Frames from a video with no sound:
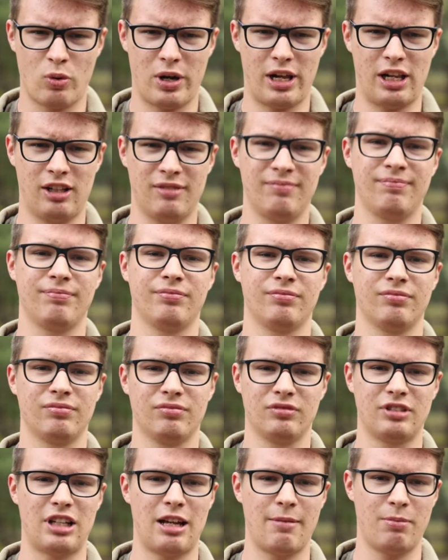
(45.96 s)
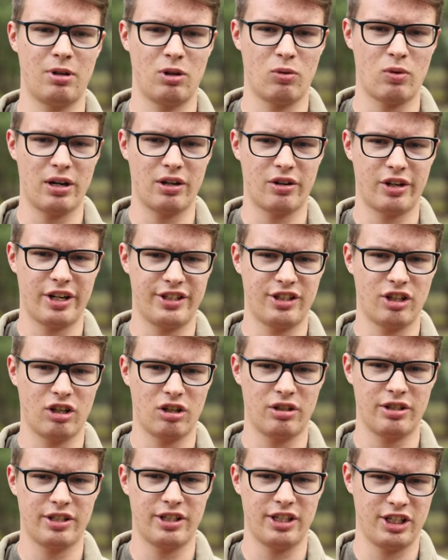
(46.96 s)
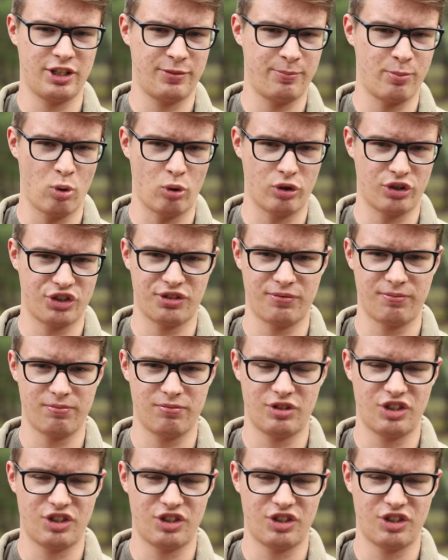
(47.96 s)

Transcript: Well, number one resource is books.